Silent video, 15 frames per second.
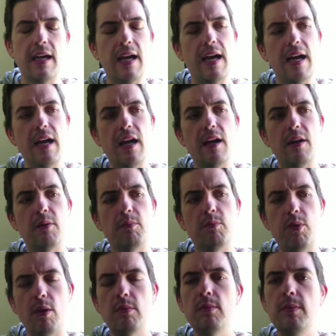
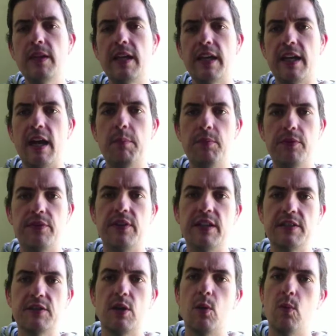probably a couple of
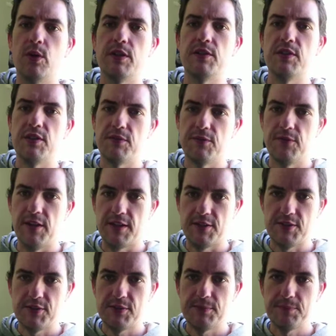things I wanted to
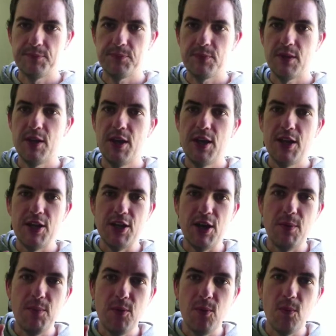confess.
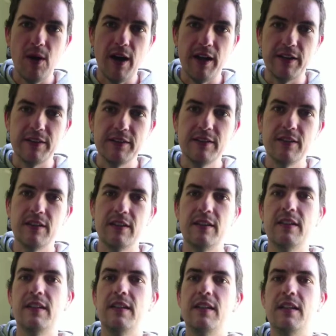Number one,
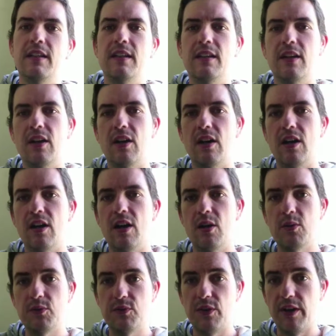I
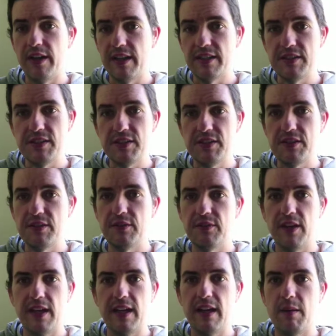was very consistent of
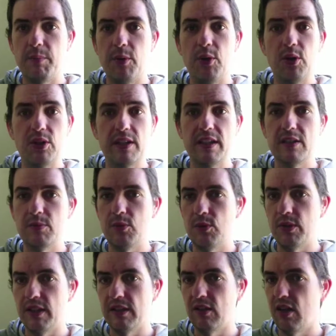getting up early in the
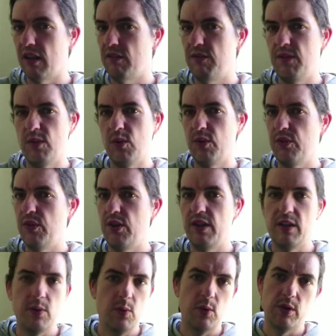morning, like
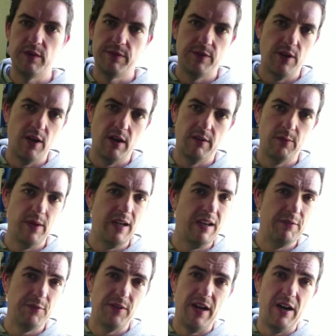4:30, 4:45, went
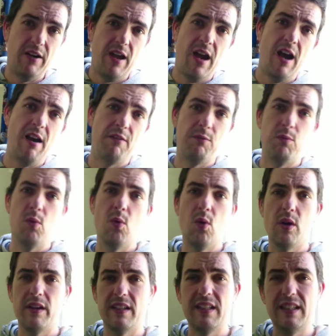out for an hour and a half
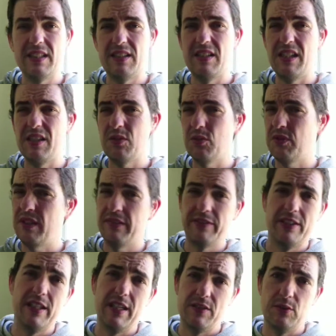walk. I did this 6 or
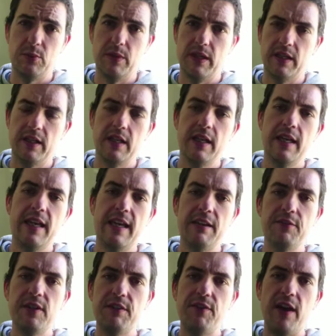7 days a week.
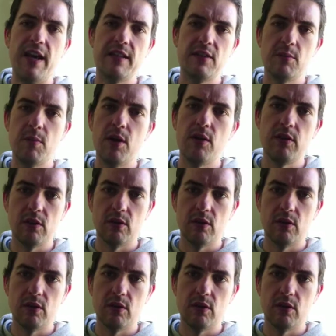Even if I had to mow